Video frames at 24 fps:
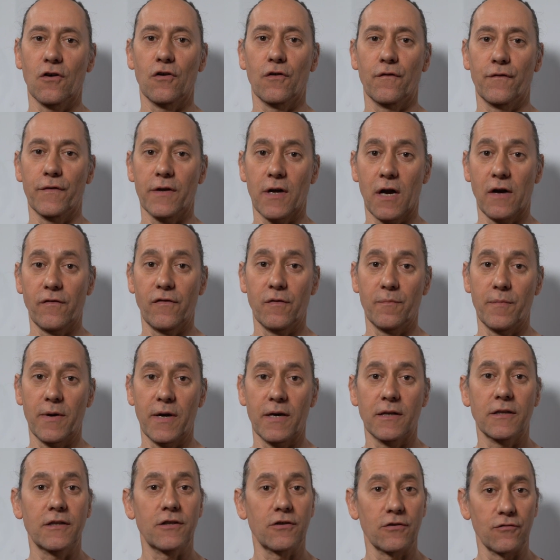of the
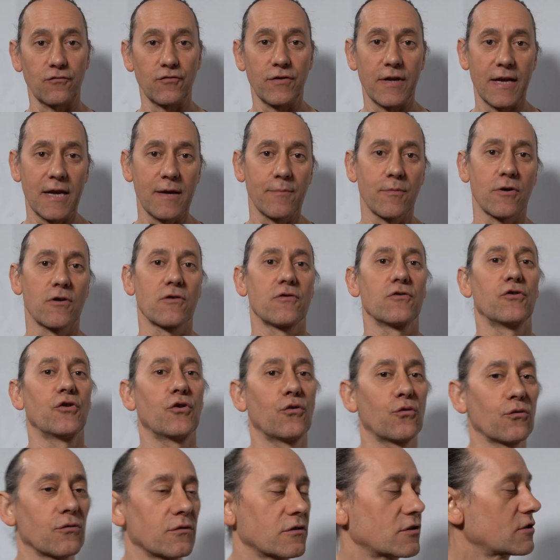alphabet to name our
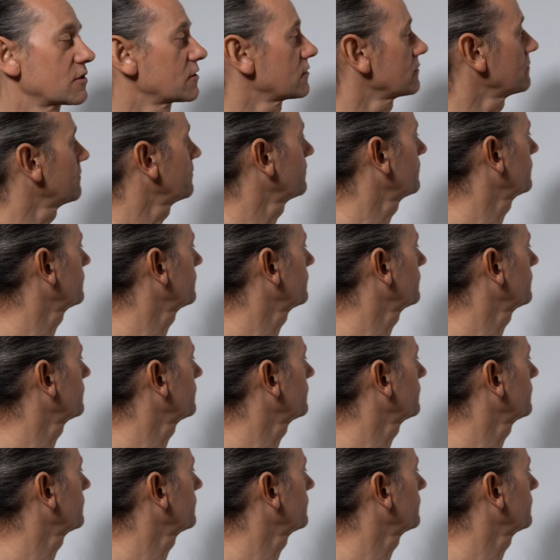notes.